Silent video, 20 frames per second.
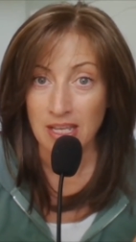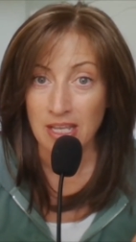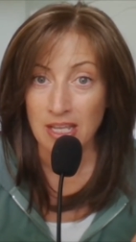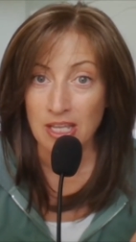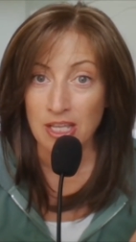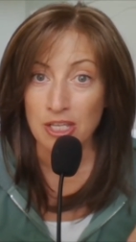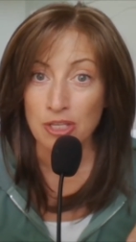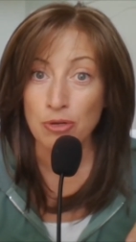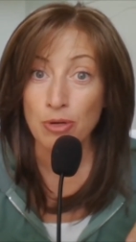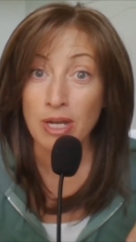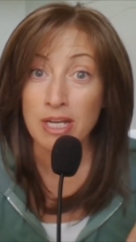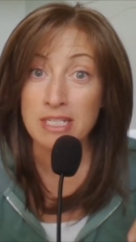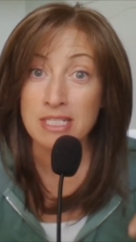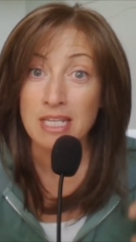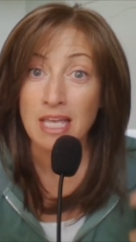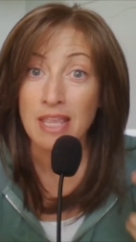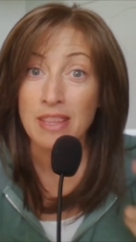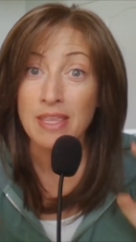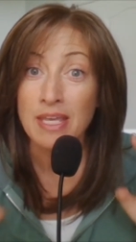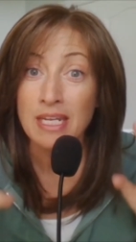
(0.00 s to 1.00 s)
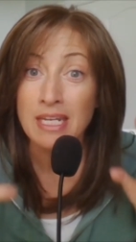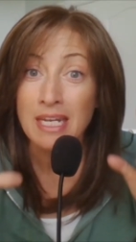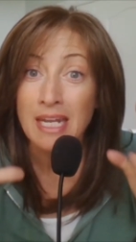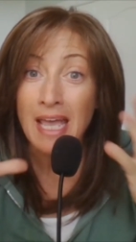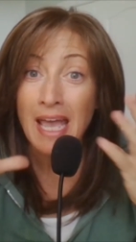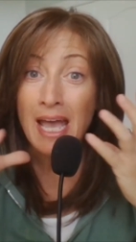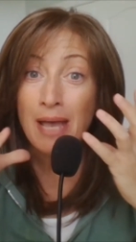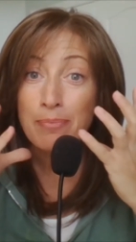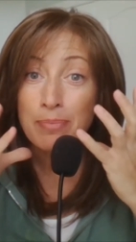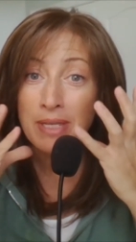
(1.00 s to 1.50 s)
You guys, the
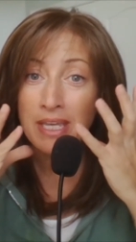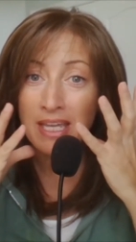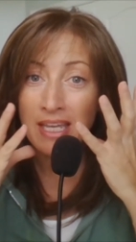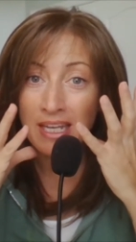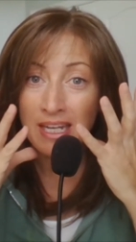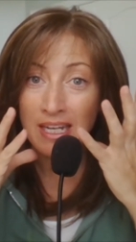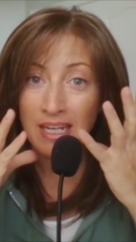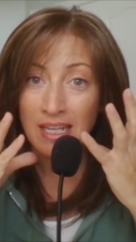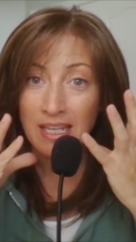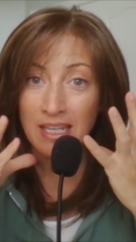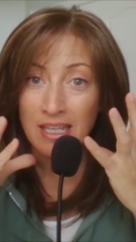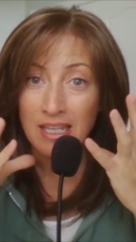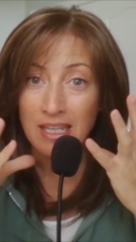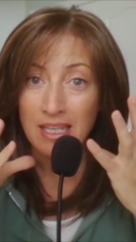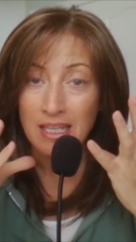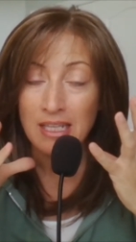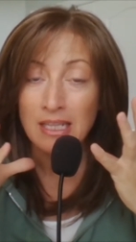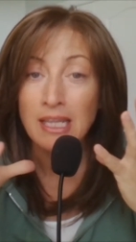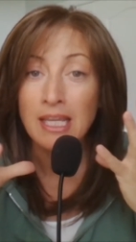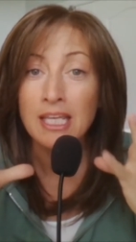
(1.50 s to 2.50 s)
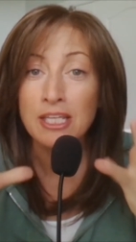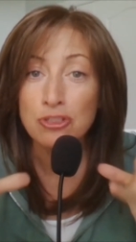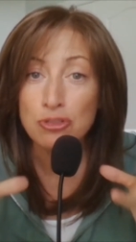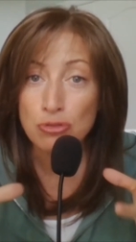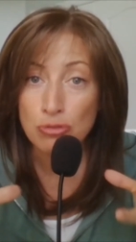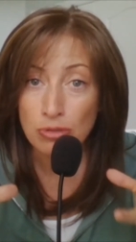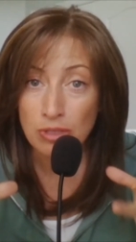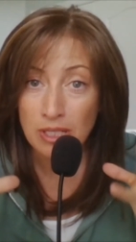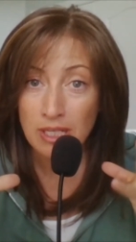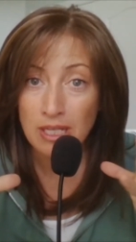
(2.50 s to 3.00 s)
napkin
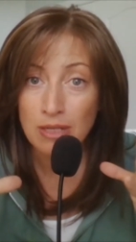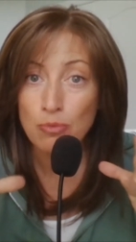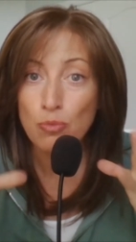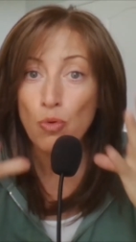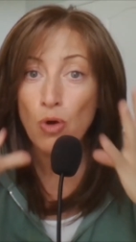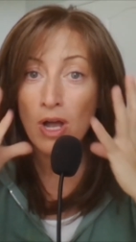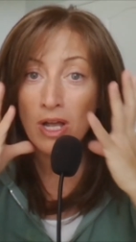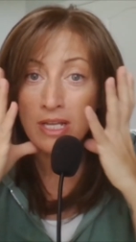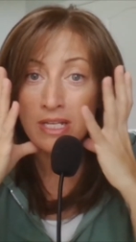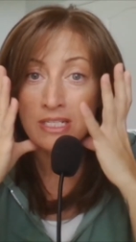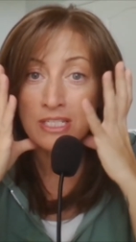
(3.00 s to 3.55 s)
literally was